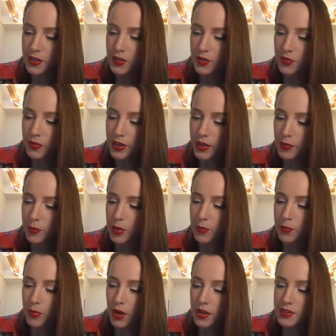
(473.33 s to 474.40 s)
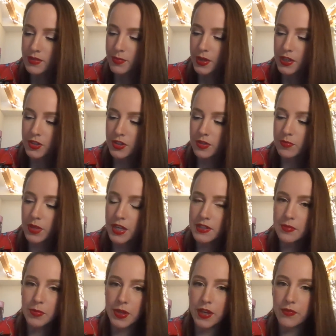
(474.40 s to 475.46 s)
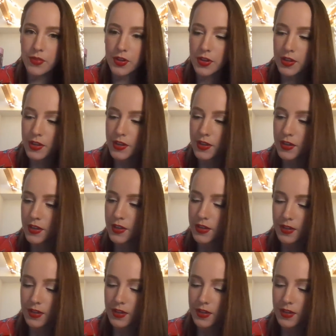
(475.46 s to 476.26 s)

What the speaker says: Cream Broad Spectrum SPF 30.